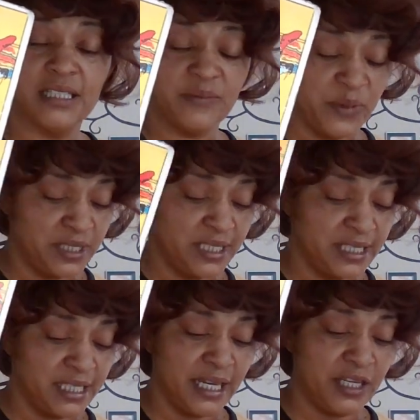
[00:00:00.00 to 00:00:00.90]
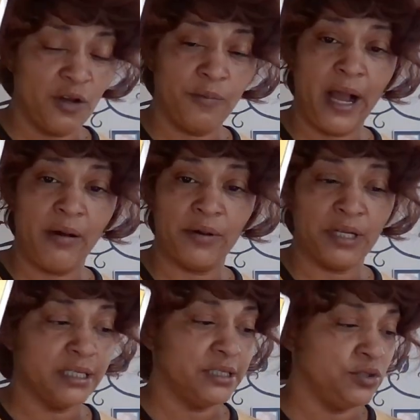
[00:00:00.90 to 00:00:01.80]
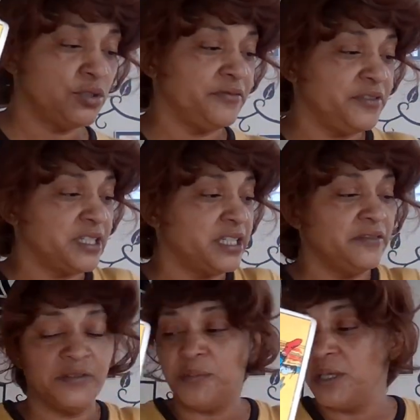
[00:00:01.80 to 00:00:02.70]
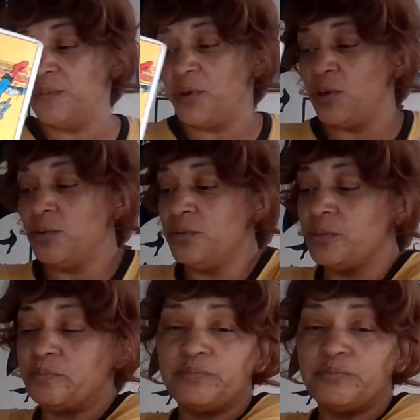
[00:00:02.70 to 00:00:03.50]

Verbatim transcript: yeah, spirit says stand in your power. You can forgive the people.